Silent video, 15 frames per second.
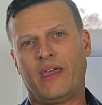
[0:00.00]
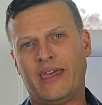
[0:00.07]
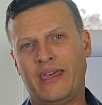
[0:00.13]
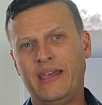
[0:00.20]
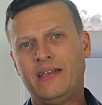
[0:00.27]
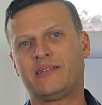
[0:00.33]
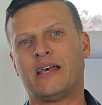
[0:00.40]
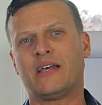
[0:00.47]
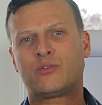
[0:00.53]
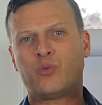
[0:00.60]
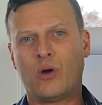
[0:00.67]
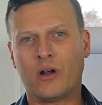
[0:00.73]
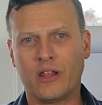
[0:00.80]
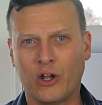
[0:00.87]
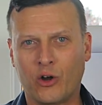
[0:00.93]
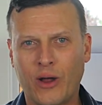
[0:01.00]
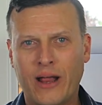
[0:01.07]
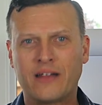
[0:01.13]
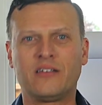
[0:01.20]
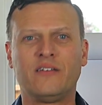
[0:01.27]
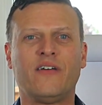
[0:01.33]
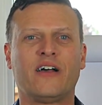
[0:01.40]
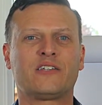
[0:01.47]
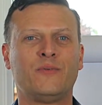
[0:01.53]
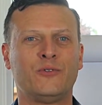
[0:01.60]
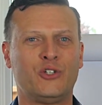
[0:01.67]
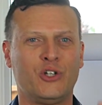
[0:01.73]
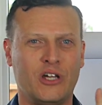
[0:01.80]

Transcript: he says one of the greatest investments